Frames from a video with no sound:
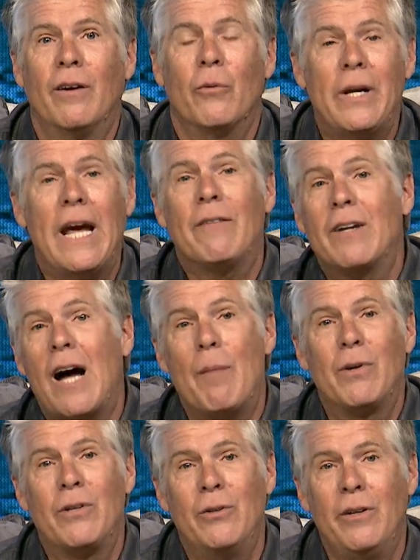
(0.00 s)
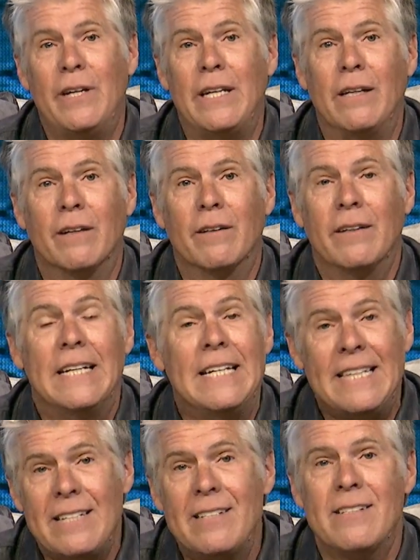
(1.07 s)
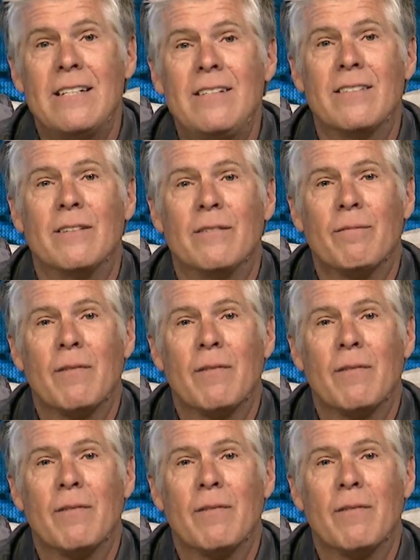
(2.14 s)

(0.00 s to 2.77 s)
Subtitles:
We have an opportunity in this season